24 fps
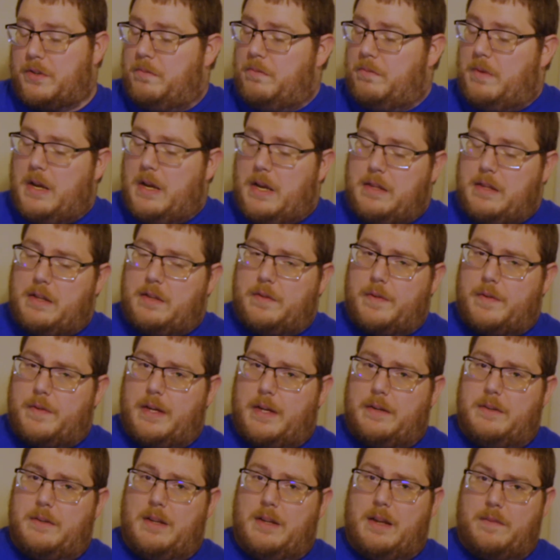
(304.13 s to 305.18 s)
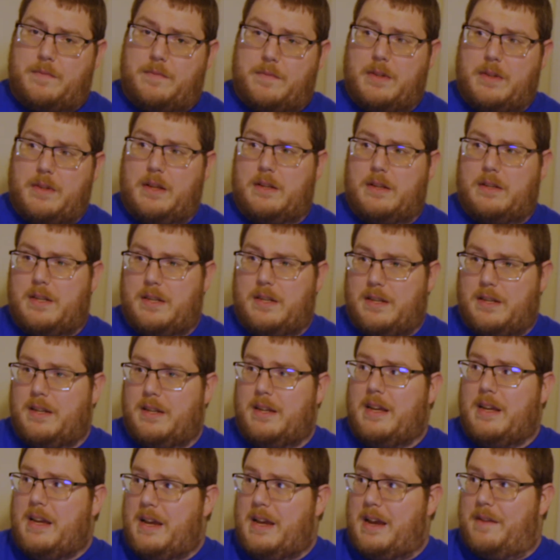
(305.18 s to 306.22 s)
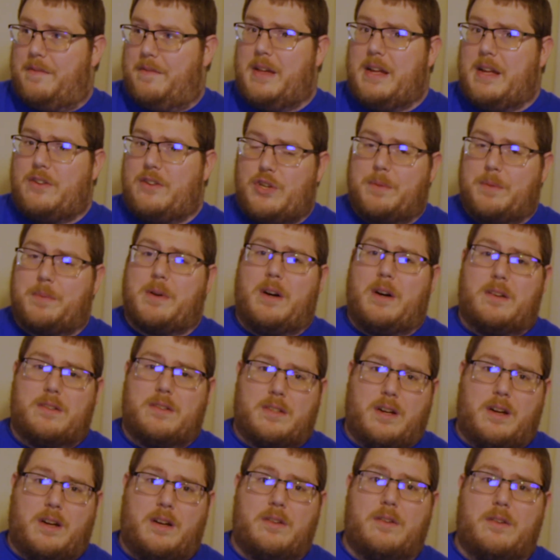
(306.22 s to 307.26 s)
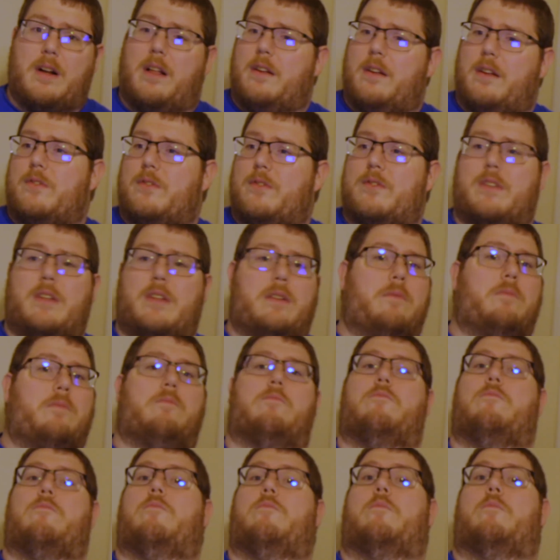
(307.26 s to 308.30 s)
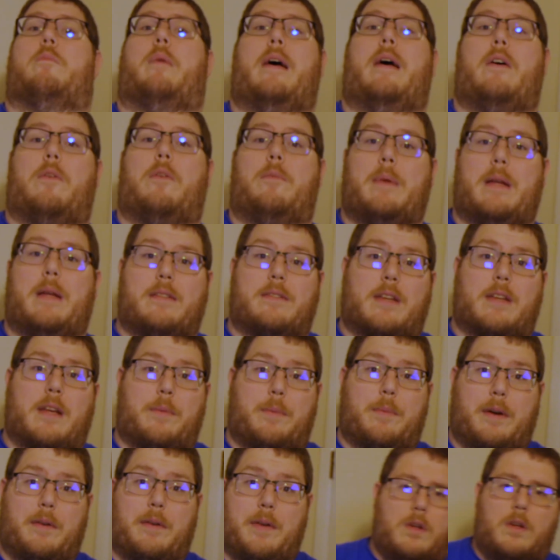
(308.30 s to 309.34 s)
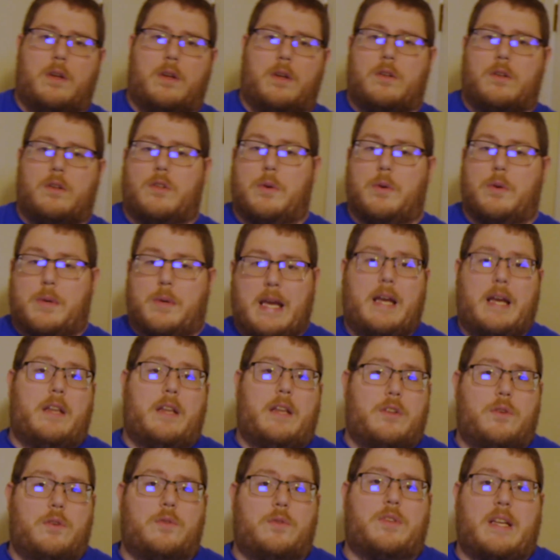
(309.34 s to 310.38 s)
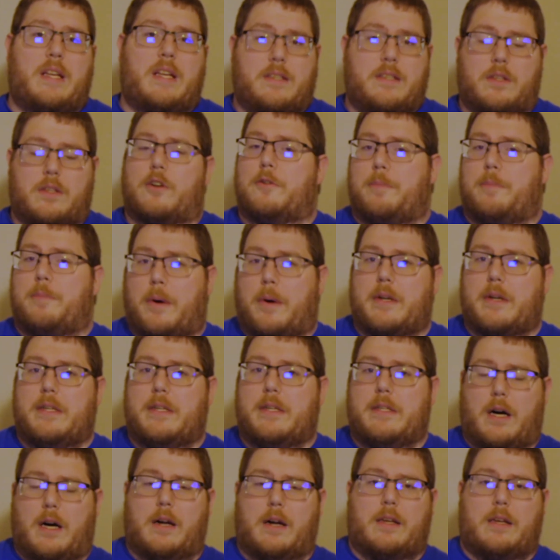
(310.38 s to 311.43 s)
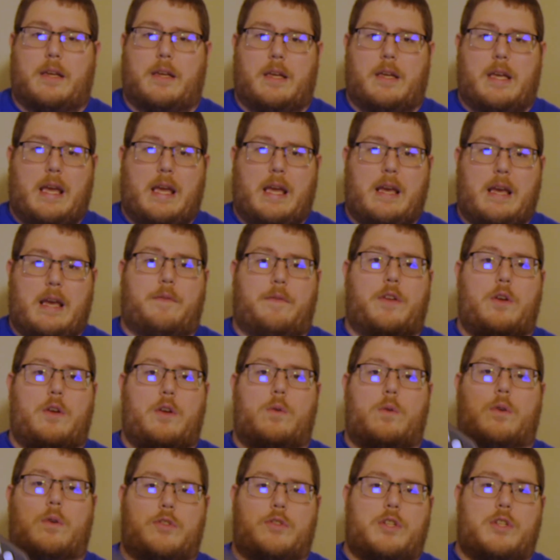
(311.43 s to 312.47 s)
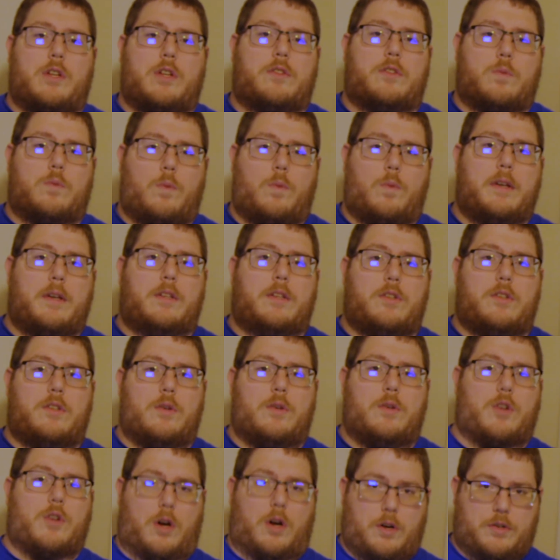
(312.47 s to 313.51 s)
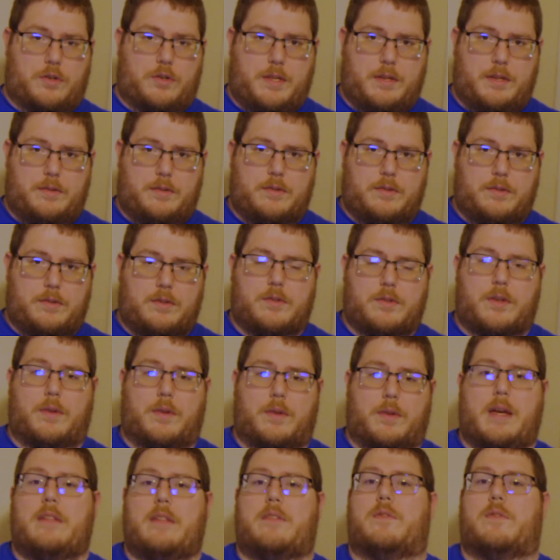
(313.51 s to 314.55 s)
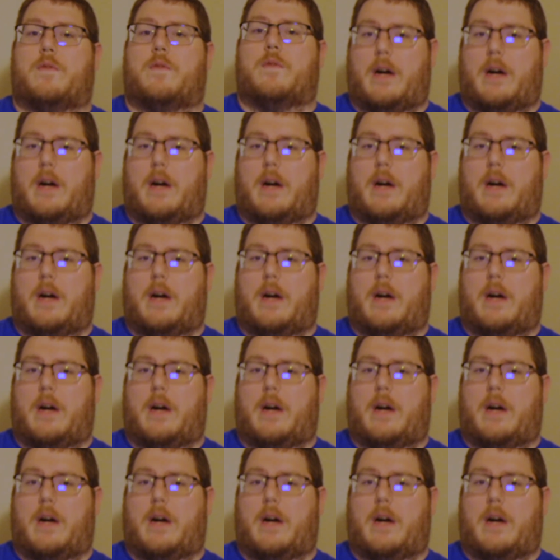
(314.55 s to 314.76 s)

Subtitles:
And that's fine. If that chip costs $100, then by all means get rid of it. You can use a third-party dock if you are just wanting to charge this, so that's fine.